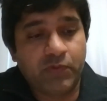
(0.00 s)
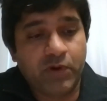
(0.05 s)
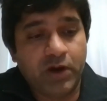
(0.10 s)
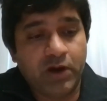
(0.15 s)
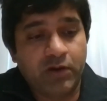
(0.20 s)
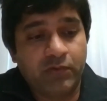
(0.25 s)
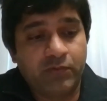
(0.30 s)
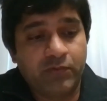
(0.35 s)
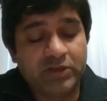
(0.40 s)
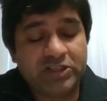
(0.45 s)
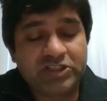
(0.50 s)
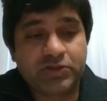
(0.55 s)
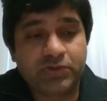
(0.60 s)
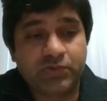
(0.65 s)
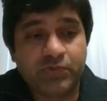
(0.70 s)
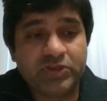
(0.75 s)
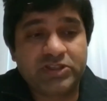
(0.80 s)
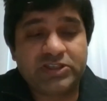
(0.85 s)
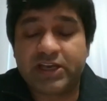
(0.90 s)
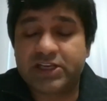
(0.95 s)
uh which
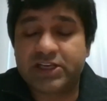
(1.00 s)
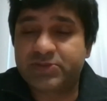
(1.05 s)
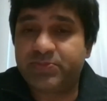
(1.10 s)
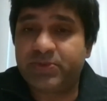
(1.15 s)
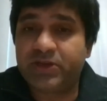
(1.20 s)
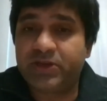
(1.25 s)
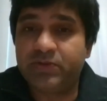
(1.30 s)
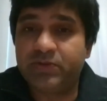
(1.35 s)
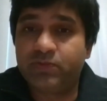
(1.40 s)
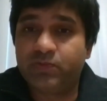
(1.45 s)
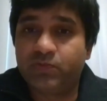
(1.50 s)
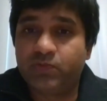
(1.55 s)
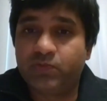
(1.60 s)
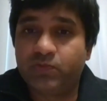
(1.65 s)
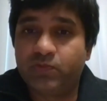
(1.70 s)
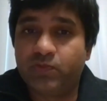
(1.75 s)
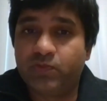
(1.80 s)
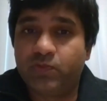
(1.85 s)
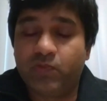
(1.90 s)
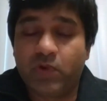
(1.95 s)
which has been
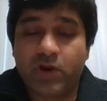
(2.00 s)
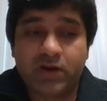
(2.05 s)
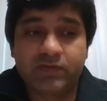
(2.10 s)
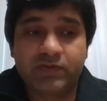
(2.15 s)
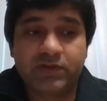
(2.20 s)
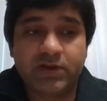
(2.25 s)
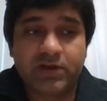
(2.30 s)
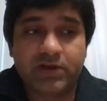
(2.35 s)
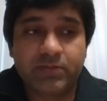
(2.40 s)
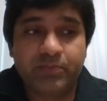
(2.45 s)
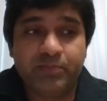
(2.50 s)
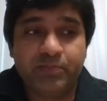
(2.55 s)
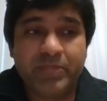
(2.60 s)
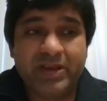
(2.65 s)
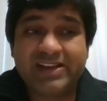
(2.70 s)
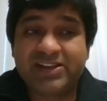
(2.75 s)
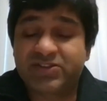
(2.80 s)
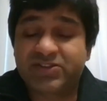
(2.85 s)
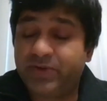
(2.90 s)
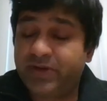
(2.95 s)
one of the
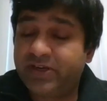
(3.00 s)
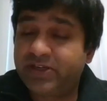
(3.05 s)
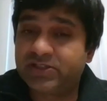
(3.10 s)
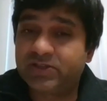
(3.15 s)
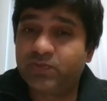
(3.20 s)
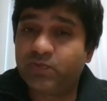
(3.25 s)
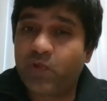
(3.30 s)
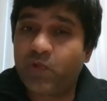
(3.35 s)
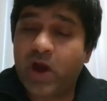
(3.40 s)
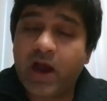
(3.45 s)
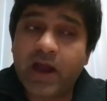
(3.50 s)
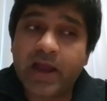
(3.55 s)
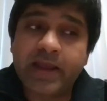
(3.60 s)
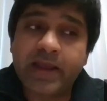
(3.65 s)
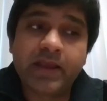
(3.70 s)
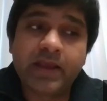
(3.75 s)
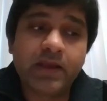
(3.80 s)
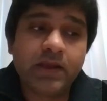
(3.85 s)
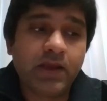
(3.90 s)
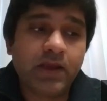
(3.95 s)
biggest reason
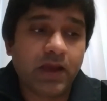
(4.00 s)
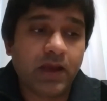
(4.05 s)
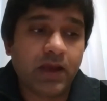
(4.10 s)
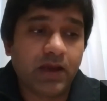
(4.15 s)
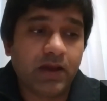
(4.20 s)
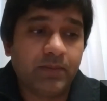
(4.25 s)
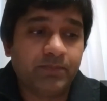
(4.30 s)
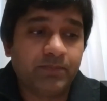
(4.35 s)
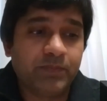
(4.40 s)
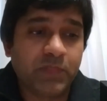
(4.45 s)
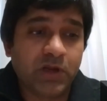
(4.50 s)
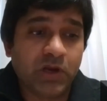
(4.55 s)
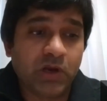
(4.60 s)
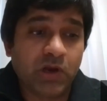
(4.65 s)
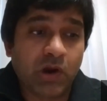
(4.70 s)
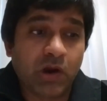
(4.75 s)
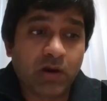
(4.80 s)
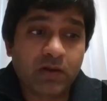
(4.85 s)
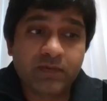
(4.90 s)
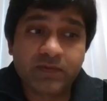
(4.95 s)
why um, a
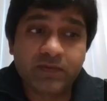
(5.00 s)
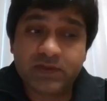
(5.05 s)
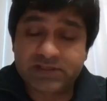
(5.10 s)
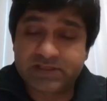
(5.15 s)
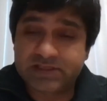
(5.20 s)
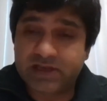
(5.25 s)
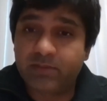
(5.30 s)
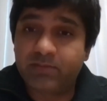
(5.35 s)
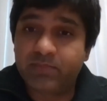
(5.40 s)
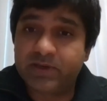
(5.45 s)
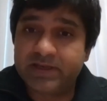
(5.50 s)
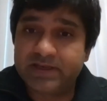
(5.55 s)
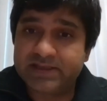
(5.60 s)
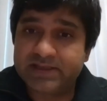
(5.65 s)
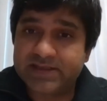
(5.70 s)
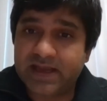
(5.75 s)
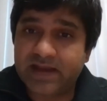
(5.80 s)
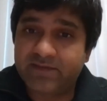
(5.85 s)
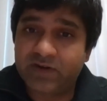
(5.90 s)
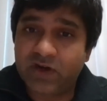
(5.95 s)
lot of these
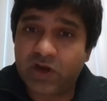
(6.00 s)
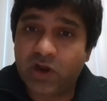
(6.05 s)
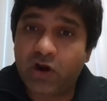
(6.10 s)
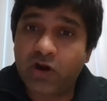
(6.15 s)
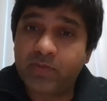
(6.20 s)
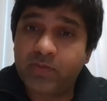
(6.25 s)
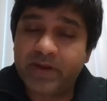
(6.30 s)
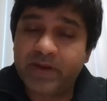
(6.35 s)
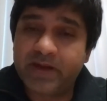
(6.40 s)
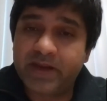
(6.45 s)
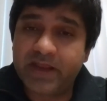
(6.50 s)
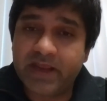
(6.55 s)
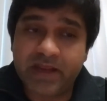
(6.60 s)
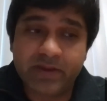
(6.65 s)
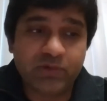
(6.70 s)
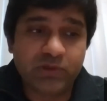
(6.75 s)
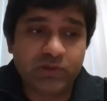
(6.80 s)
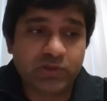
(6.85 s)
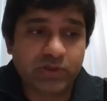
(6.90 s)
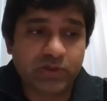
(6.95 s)
companies have not been
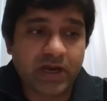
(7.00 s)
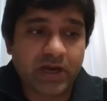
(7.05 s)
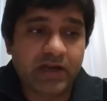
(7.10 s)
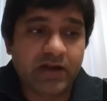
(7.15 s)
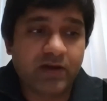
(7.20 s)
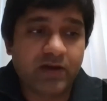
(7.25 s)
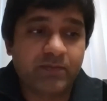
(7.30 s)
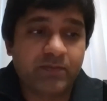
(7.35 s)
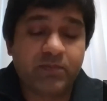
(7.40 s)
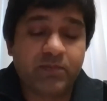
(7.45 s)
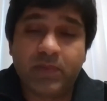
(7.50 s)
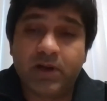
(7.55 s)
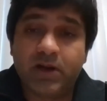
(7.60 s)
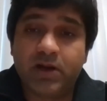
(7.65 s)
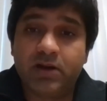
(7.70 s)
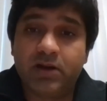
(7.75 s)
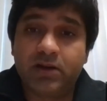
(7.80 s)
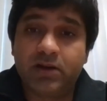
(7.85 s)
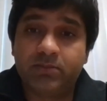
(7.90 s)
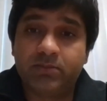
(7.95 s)
able to kind of
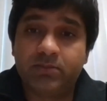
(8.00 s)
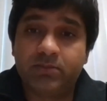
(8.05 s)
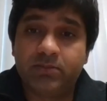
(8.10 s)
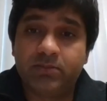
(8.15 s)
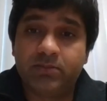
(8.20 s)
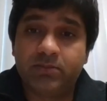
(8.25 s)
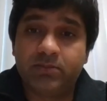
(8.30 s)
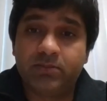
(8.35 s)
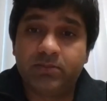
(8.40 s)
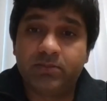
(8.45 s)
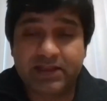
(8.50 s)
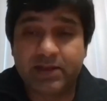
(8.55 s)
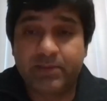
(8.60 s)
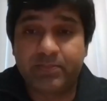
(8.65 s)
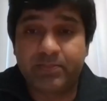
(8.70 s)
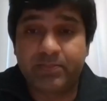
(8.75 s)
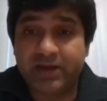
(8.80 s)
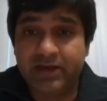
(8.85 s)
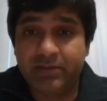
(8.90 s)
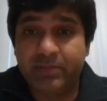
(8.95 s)
um, uh, scale they're
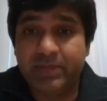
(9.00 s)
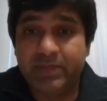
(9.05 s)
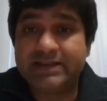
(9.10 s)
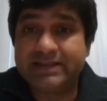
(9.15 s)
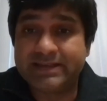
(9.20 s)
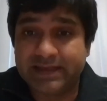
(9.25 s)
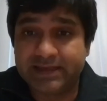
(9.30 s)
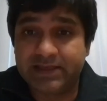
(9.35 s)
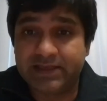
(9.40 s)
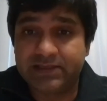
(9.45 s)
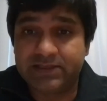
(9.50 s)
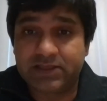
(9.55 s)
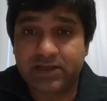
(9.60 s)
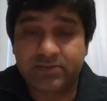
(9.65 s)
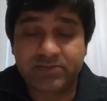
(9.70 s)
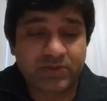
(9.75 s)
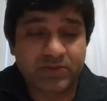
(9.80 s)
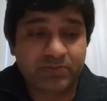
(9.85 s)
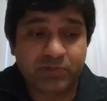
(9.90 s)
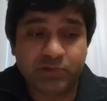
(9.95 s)
pretty limited in
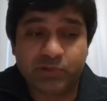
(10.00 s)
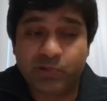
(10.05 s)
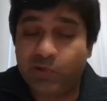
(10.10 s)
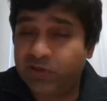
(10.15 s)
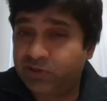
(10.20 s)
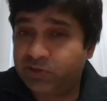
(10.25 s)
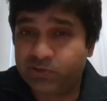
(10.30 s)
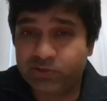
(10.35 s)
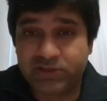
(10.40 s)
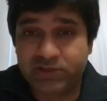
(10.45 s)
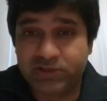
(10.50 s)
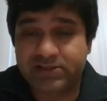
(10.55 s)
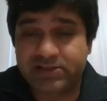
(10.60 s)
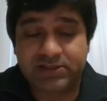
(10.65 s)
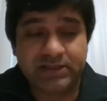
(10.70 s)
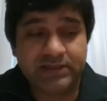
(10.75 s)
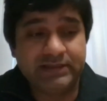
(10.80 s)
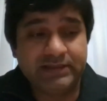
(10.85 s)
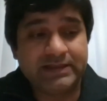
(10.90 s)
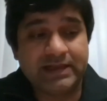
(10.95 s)
terms of going through this
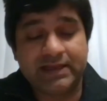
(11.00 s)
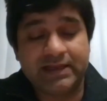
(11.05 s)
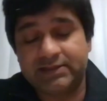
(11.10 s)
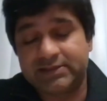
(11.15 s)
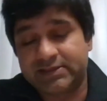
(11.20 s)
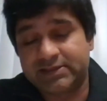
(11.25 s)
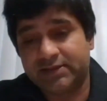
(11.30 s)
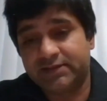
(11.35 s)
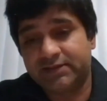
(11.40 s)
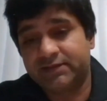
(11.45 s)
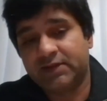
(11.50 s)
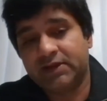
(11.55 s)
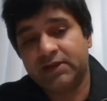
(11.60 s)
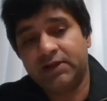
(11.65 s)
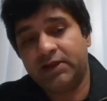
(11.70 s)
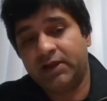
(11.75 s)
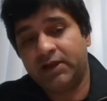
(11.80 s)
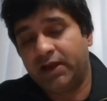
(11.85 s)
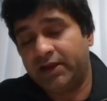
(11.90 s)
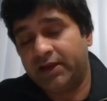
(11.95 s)
intensive
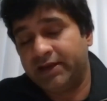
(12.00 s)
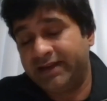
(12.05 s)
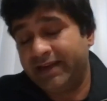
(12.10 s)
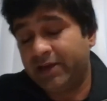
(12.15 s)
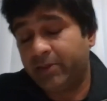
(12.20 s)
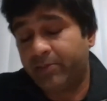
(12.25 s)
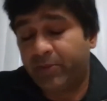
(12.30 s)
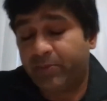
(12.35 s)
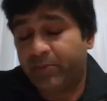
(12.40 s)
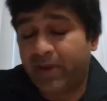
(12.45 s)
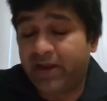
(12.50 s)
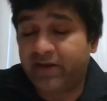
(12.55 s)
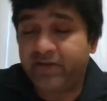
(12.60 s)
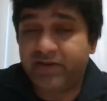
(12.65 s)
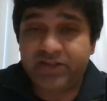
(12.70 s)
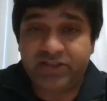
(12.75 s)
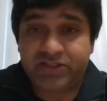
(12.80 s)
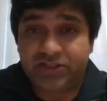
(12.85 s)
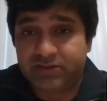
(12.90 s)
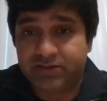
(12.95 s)
uh, data
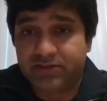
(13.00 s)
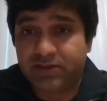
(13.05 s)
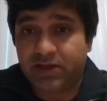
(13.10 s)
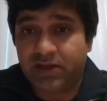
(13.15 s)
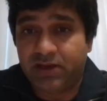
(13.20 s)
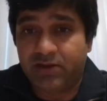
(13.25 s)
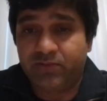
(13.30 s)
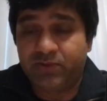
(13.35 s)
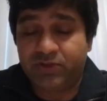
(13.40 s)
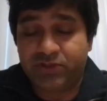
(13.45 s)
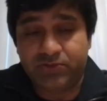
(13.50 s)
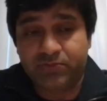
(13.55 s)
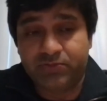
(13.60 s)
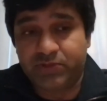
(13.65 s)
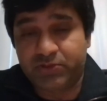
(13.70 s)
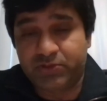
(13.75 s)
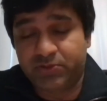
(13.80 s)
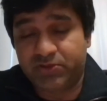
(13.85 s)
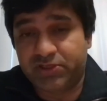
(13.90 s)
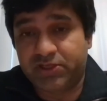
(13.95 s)
preparation uh, which
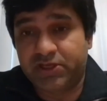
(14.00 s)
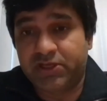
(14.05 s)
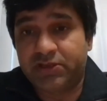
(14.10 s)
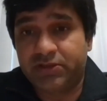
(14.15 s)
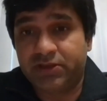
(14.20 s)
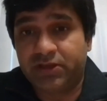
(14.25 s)
which was a,